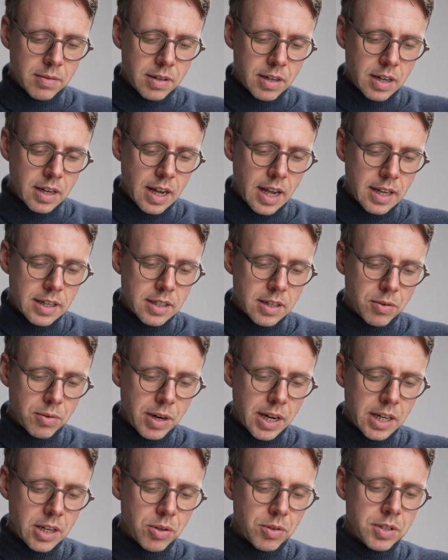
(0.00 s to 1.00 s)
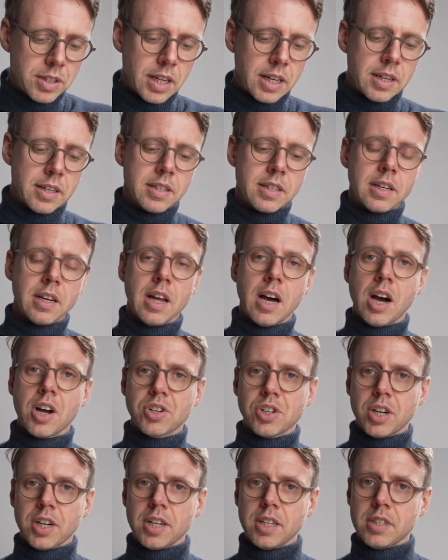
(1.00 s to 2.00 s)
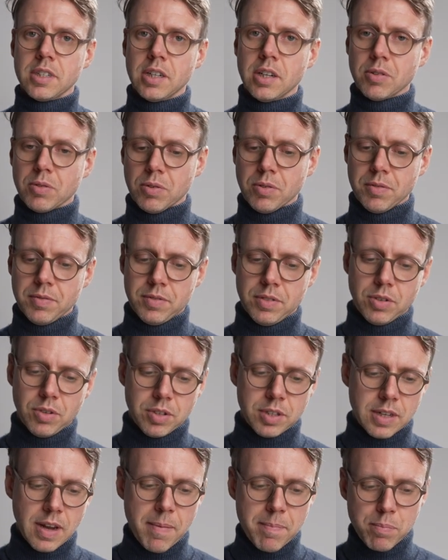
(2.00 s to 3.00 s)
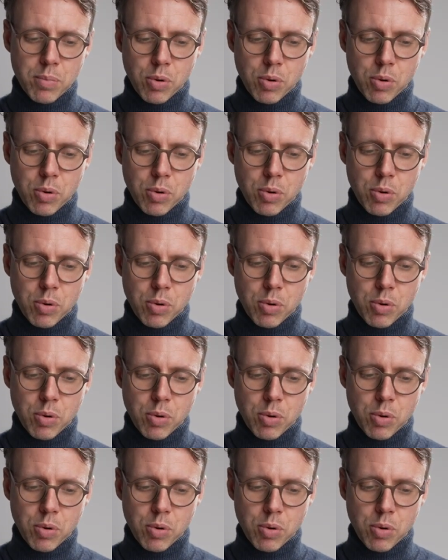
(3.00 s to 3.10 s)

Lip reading: has a radius that is larger than 0. So some